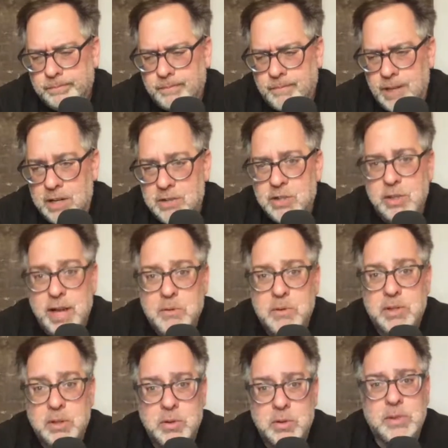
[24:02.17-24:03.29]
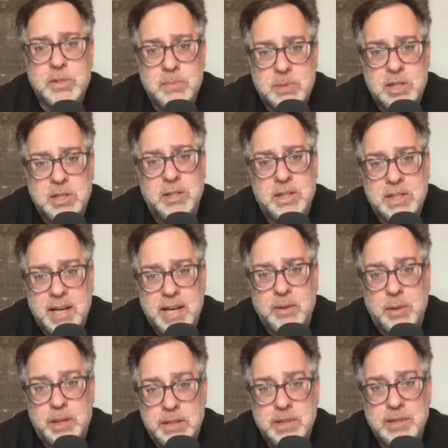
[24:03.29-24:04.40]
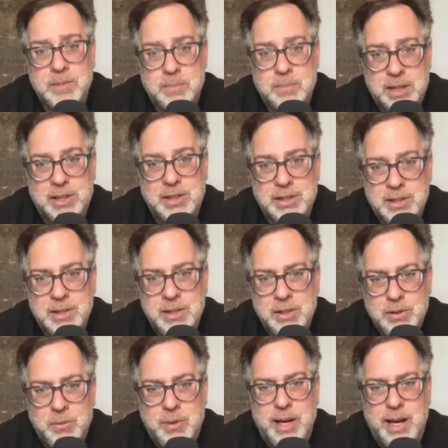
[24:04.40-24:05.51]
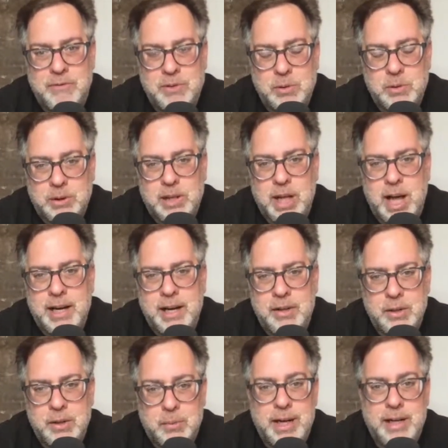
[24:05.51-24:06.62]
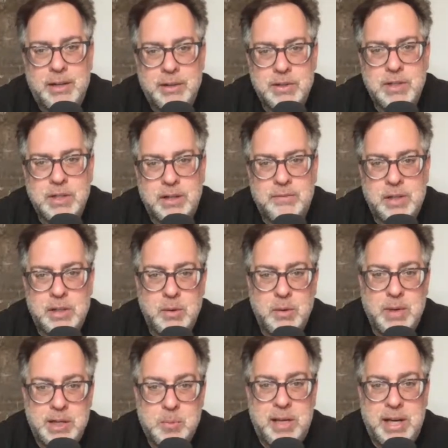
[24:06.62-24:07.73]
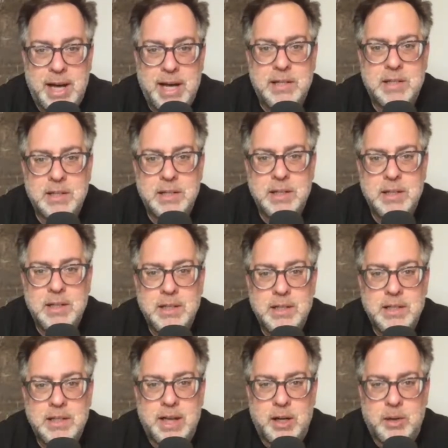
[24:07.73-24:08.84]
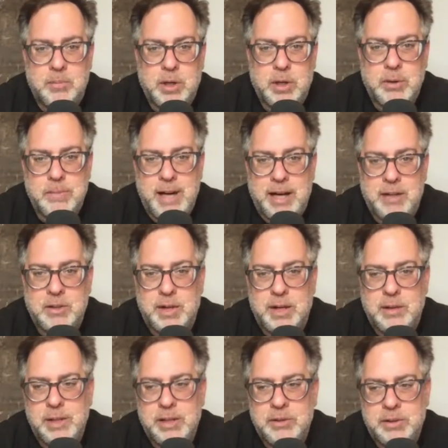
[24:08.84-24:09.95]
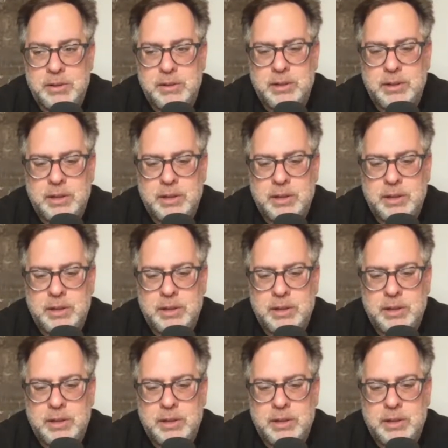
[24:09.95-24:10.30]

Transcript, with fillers: So those were some serious headwinds because we have to rely on the rails of the USPS to get our programmatic direct mail delivered.